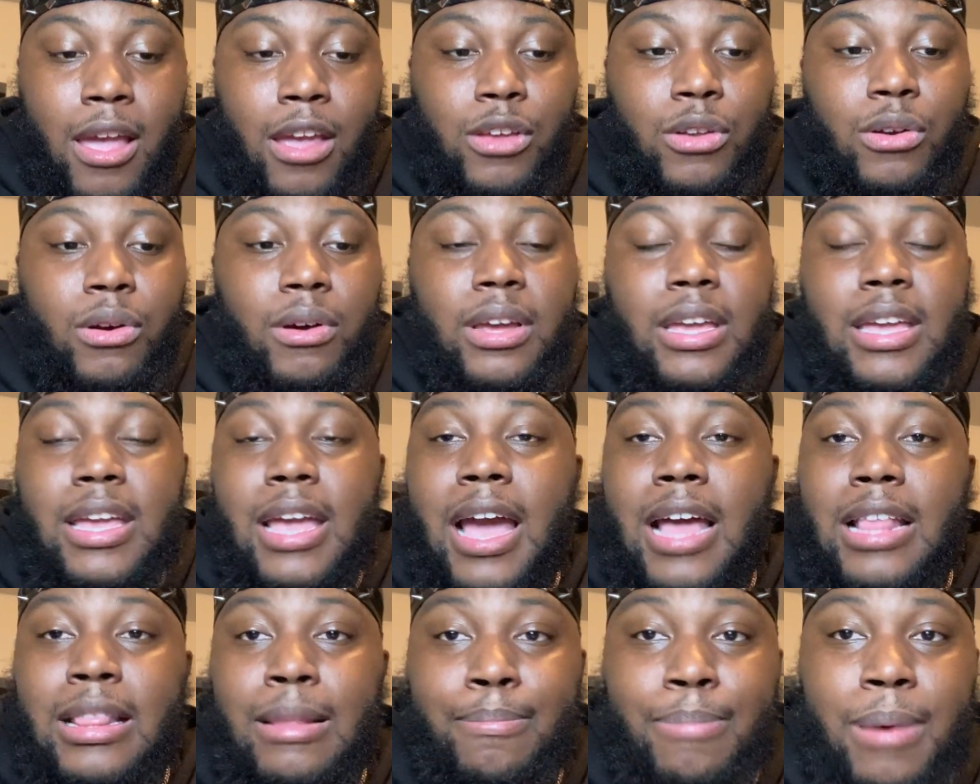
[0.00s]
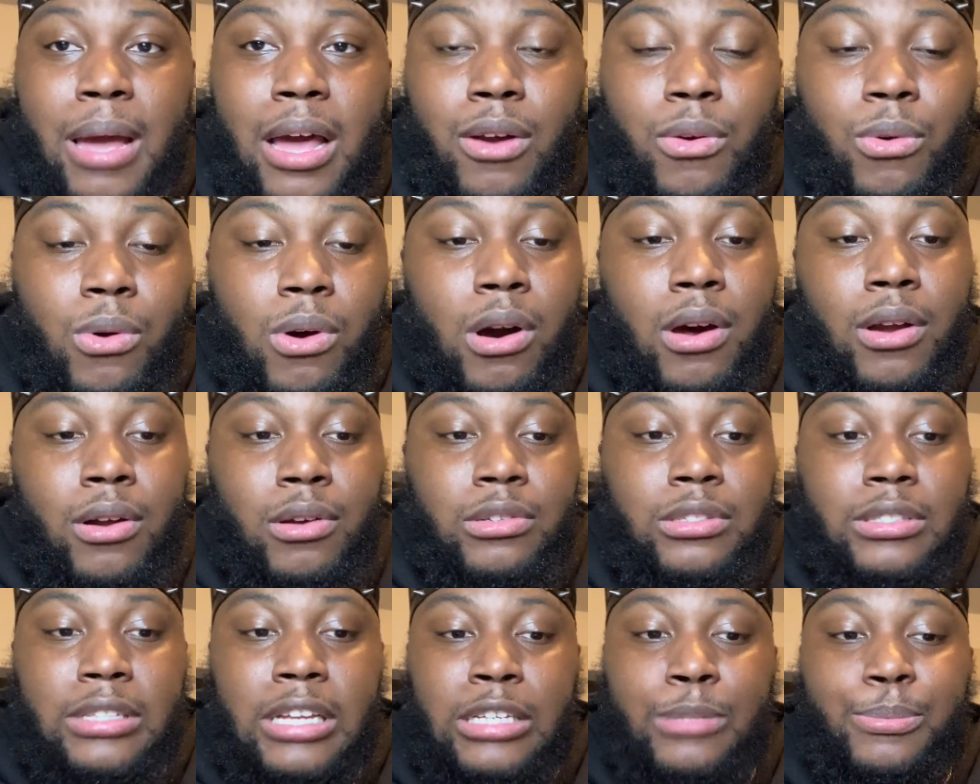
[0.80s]
You know, he had to battle all
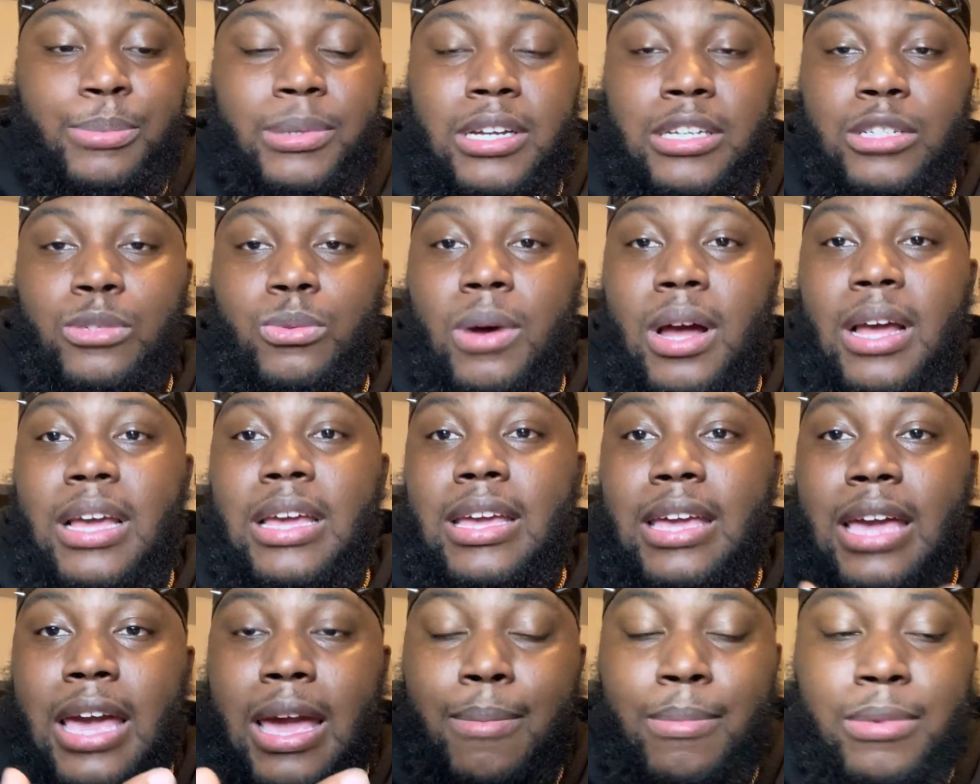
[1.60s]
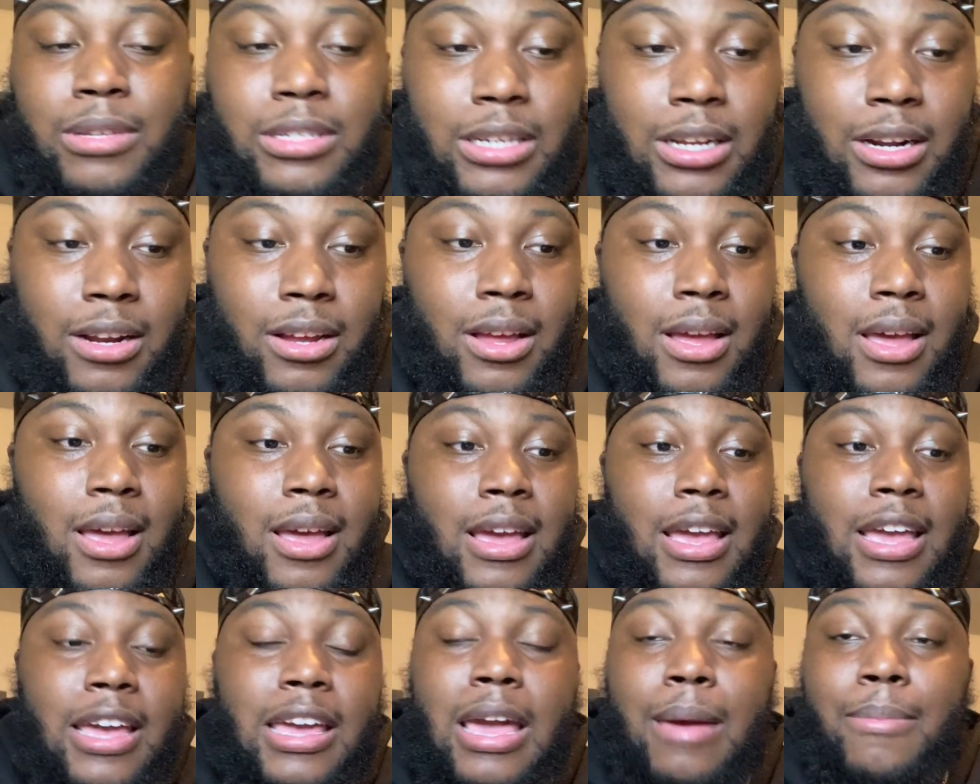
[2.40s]
those things because why he came into the,
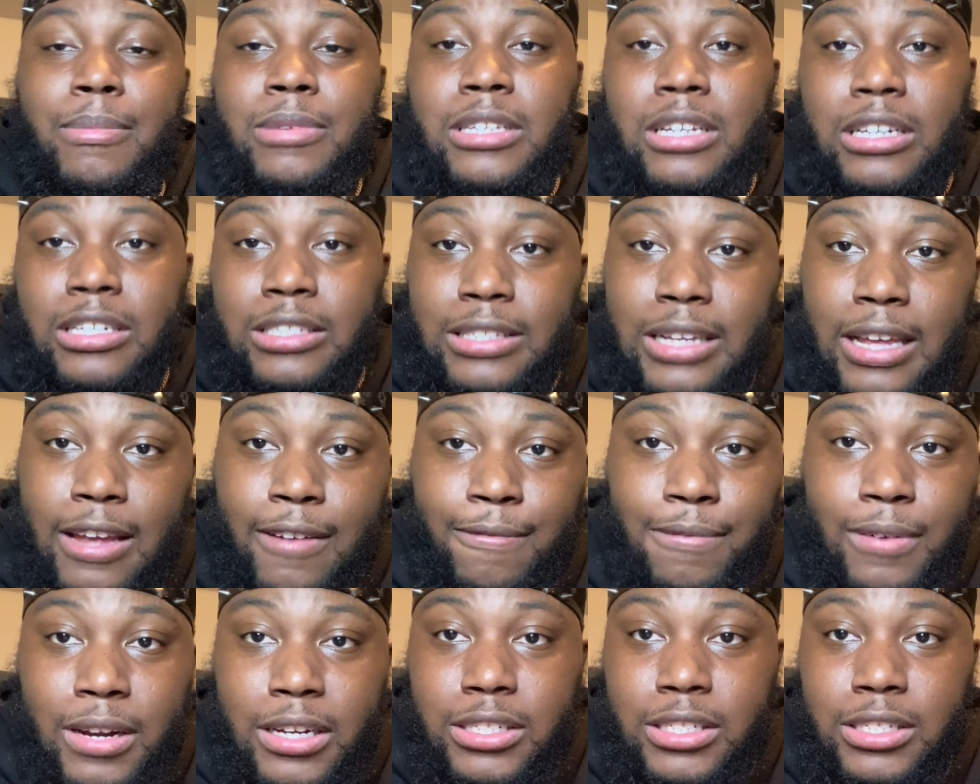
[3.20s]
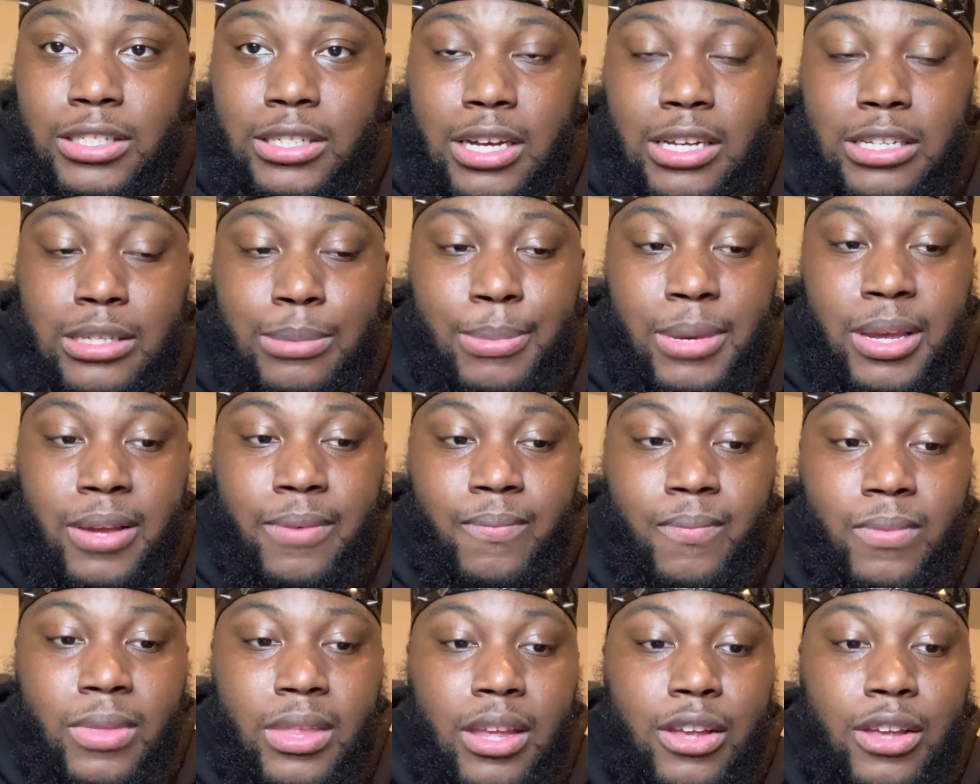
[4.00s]
he came into the same flesh as us, man.